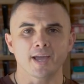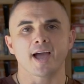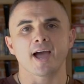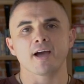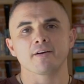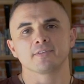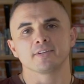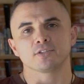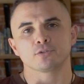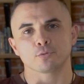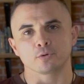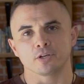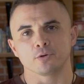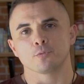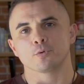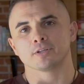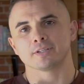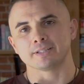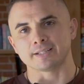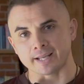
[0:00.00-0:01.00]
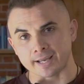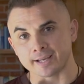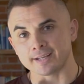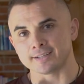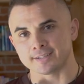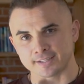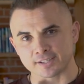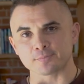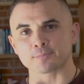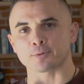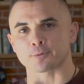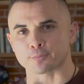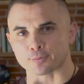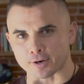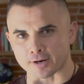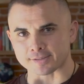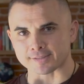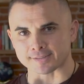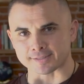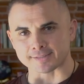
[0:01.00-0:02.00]
have a 21-day dispo
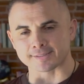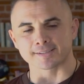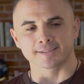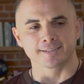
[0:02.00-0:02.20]
process